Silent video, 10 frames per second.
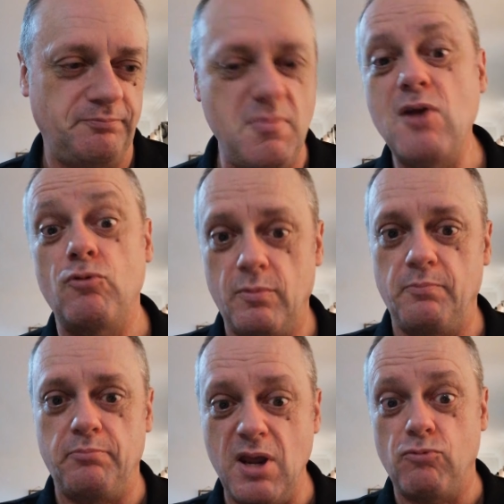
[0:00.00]

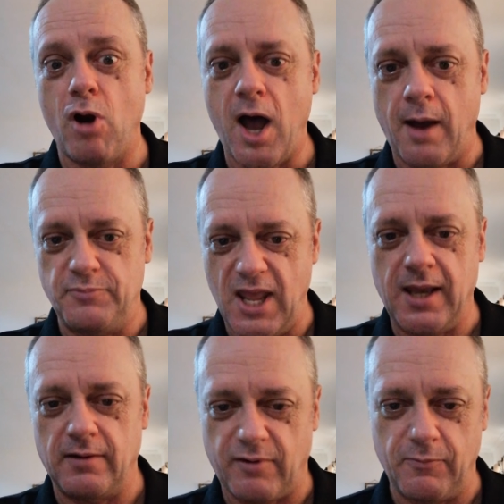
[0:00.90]
be robbed,
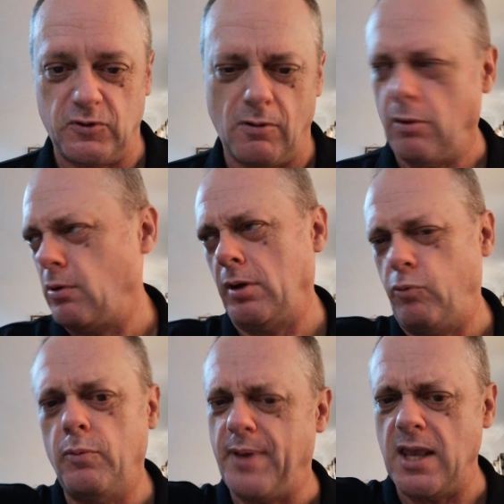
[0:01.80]
taken from us.
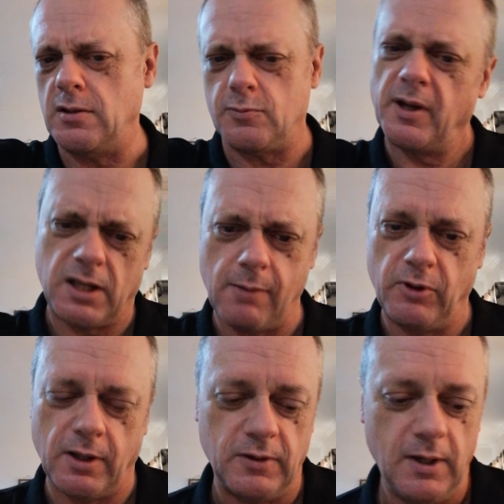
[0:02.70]
We'll pay you this money, come
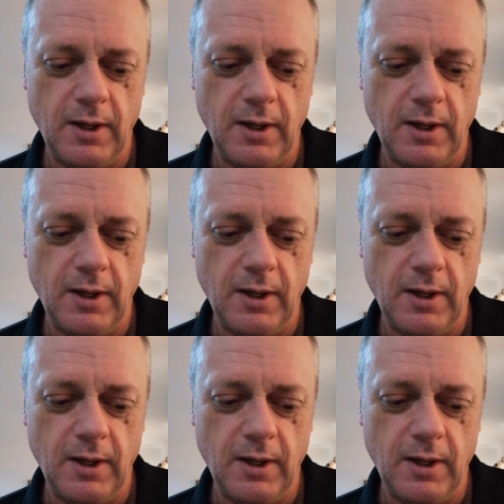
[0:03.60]
with us.